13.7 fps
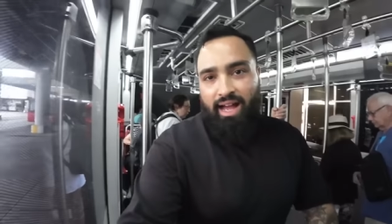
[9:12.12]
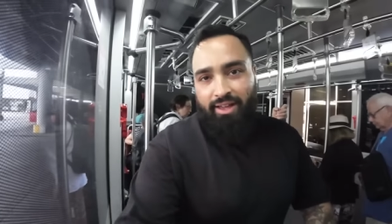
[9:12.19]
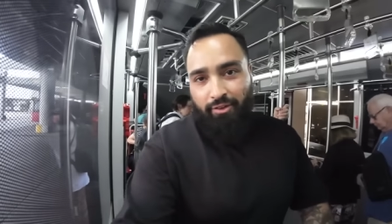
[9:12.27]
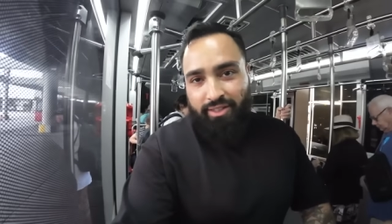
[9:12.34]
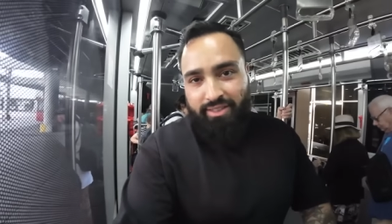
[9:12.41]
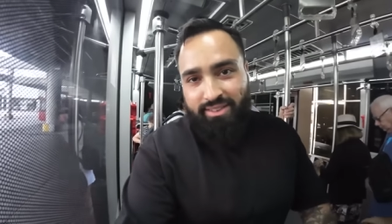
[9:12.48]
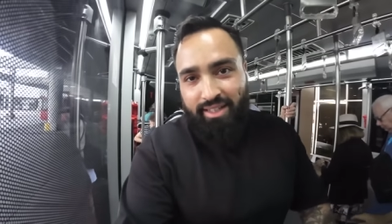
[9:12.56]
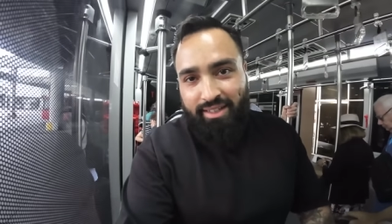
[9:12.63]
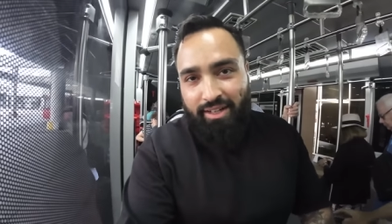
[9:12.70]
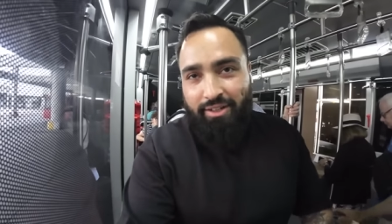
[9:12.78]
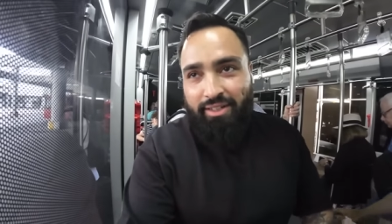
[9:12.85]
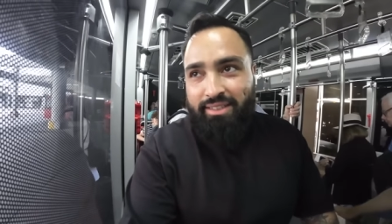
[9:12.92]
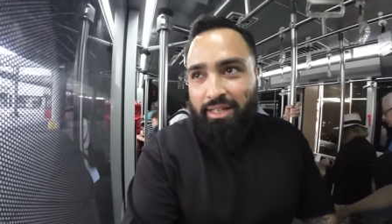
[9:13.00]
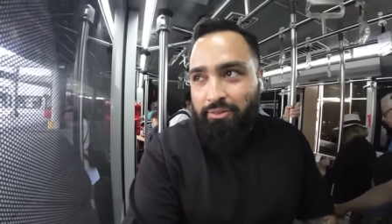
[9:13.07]
I only sat down
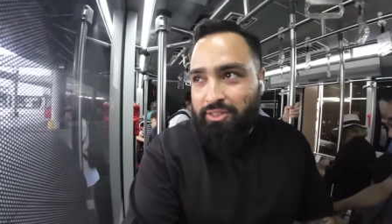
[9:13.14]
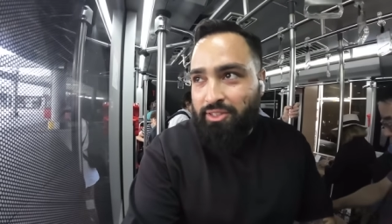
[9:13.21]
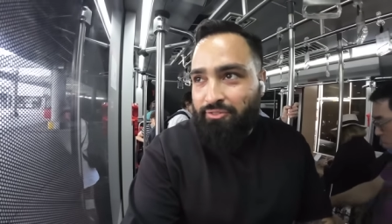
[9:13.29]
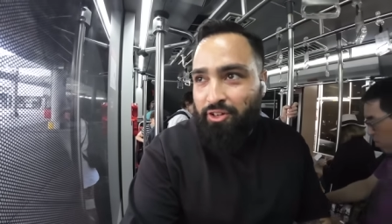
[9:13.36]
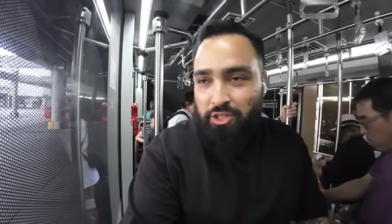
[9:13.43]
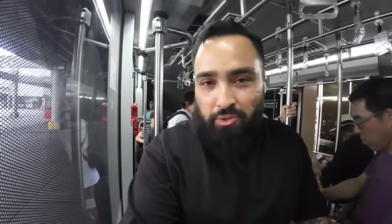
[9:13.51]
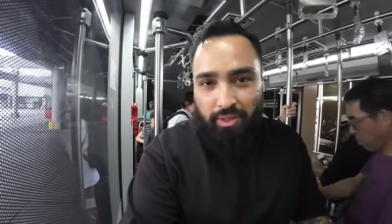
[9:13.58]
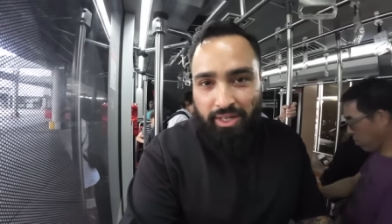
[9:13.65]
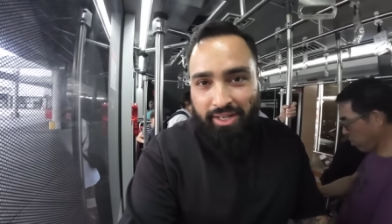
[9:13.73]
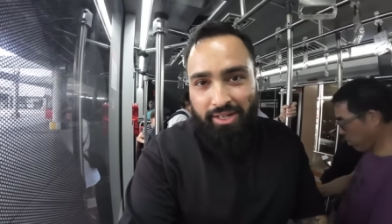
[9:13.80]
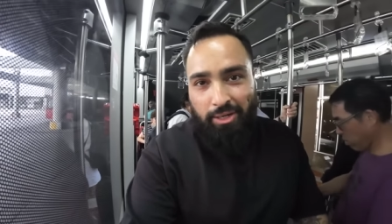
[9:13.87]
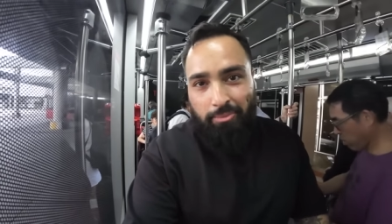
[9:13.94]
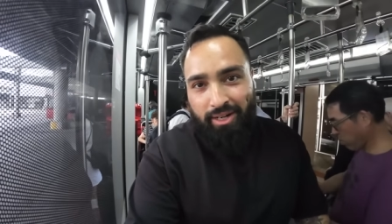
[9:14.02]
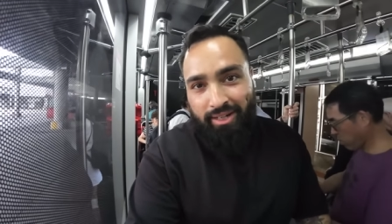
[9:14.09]
because I was the first one in
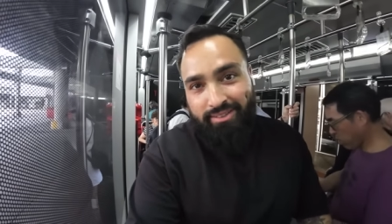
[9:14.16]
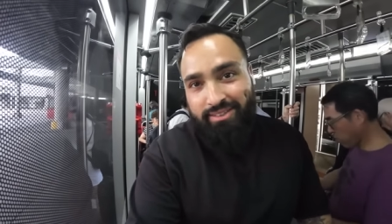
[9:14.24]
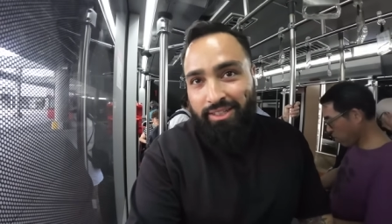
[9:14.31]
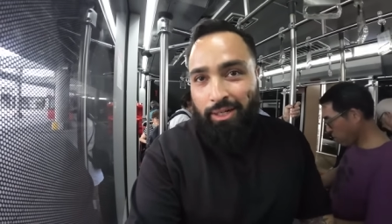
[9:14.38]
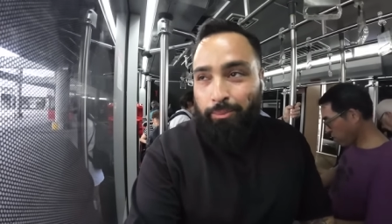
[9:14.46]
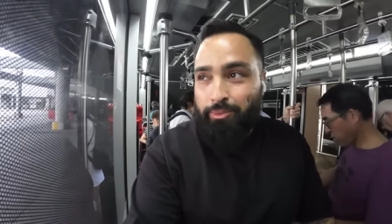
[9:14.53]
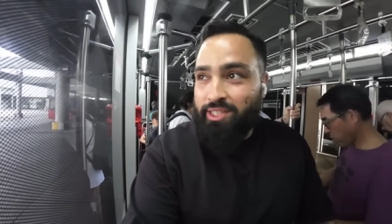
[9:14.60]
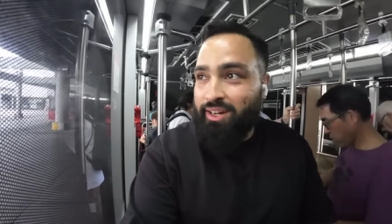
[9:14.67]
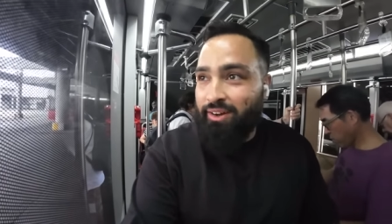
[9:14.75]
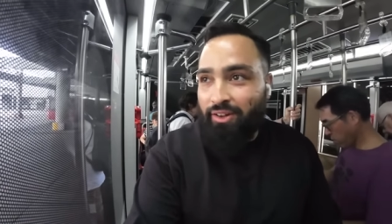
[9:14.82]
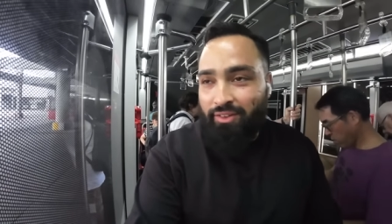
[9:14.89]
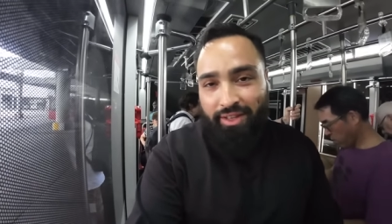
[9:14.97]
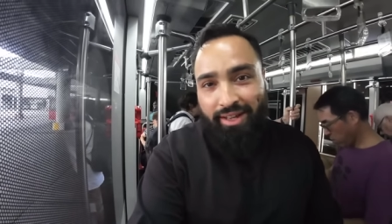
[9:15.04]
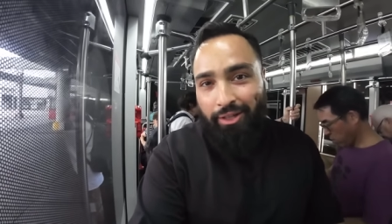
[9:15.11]
here, but I stood up so that
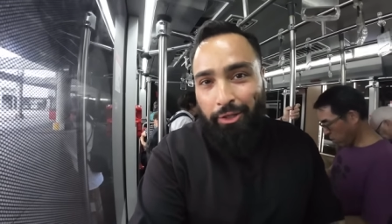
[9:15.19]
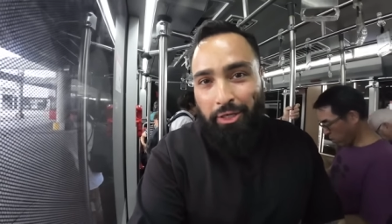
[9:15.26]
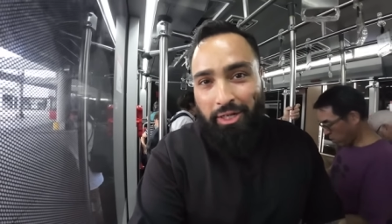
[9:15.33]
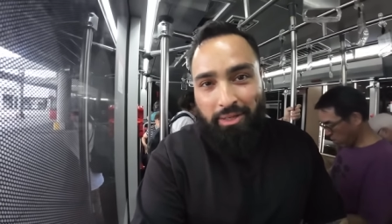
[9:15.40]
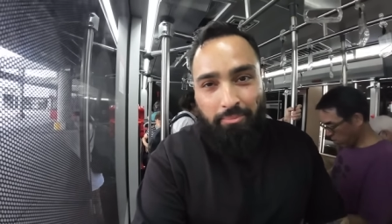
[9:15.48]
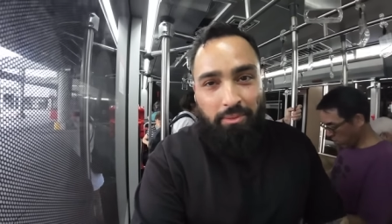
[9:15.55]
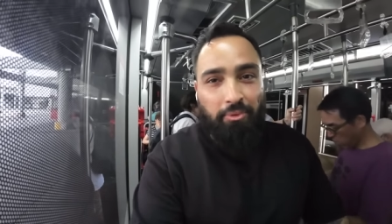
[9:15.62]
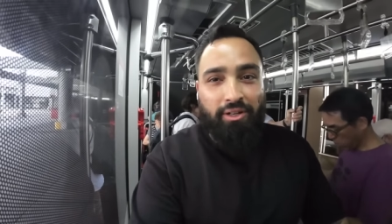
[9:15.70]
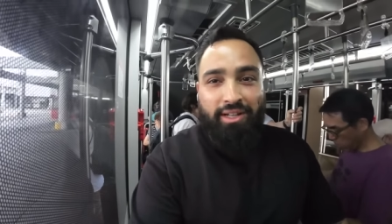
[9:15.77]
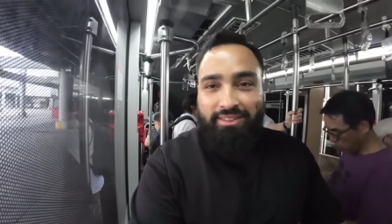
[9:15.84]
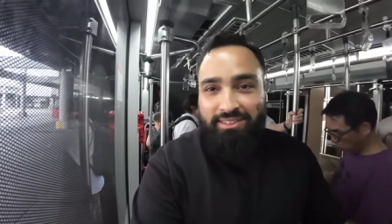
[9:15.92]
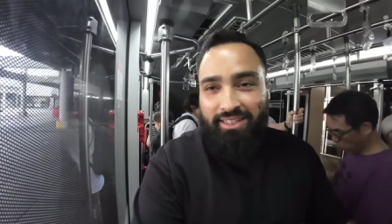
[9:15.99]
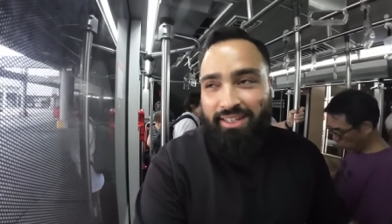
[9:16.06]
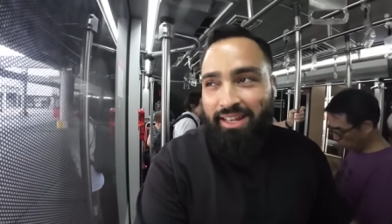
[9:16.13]
all the elderly people
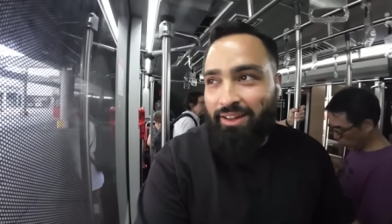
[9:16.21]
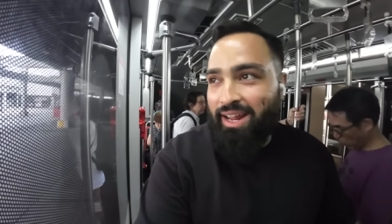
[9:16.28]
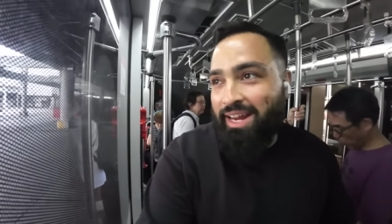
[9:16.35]
can sit down.